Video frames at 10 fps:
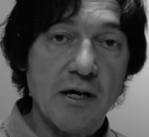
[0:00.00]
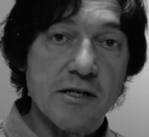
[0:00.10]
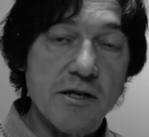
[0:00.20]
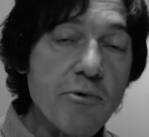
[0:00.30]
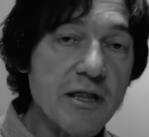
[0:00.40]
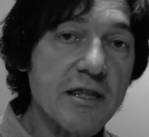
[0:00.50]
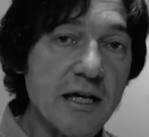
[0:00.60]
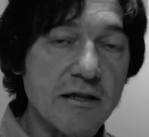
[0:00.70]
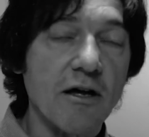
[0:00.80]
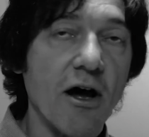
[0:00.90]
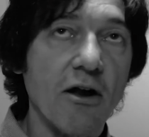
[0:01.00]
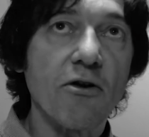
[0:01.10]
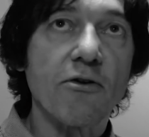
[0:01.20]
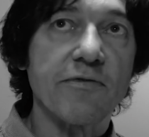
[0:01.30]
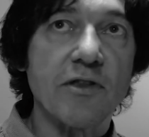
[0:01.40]
So we think that a
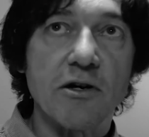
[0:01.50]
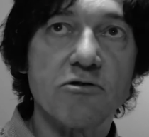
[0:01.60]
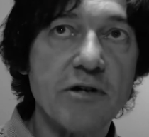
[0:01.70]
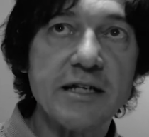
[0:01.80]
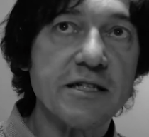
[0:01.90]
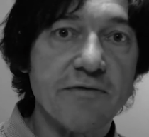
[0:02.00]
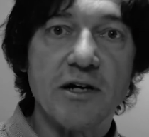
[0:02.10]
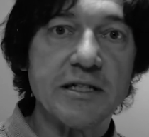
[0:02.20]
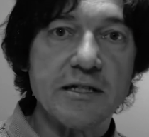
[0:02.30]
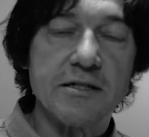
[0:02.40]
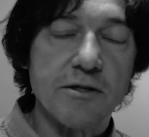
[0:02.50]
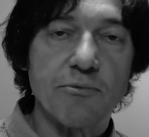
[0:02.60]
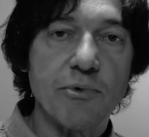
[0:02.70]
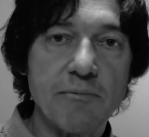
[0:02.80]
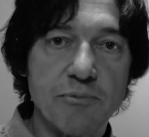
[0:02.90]
lot of the creative ideas that
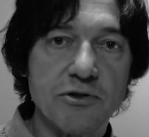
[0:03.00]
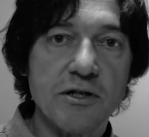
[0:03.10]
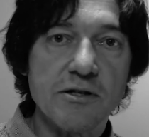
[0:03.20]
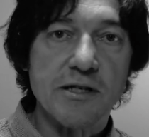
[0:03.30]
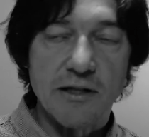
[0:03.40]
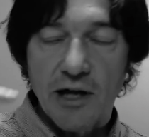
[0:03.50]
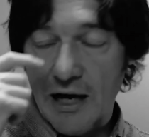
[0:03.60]
we produce and that